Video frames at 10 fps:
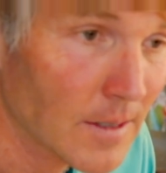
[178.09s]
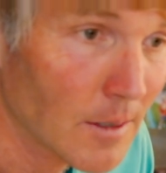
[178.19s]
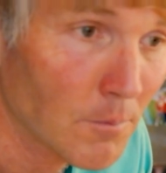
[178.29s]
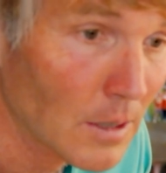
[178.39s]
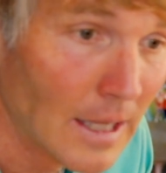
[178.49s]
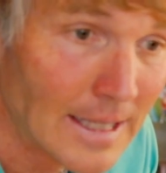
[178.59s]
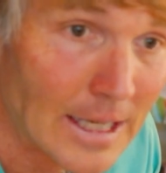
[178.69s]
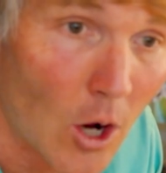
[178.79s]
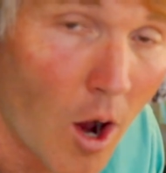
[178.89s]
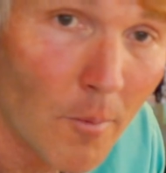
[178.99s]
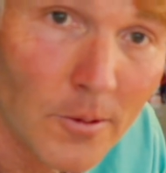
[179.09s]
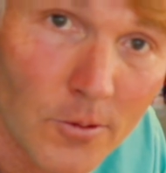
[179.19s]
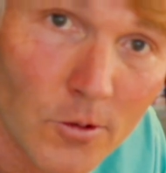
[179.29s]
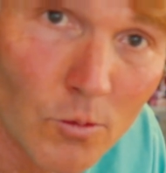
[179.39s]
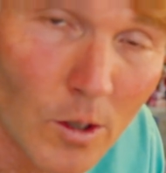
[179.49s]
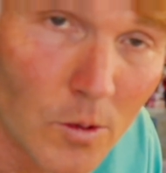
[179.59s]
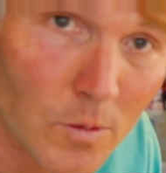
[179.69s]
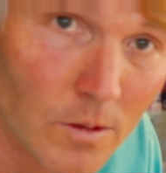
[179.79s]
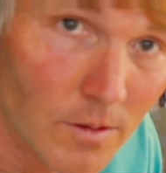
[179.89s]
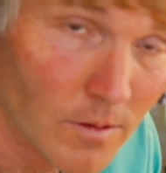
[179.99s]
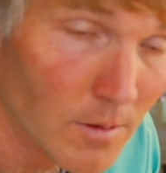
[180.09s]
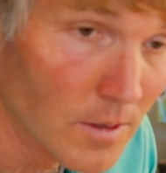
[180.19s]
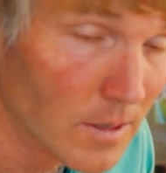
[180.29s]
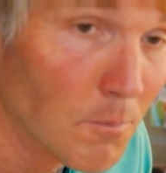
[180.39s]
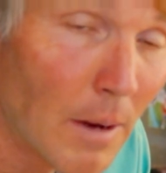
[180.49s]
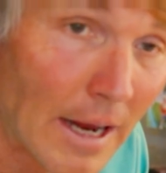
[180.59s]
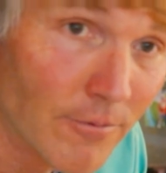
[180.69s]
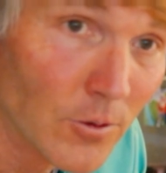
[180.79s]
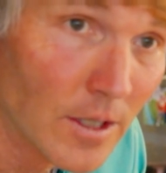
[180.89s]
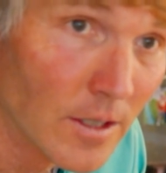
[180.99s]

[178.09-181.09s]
completely common throughout this pet food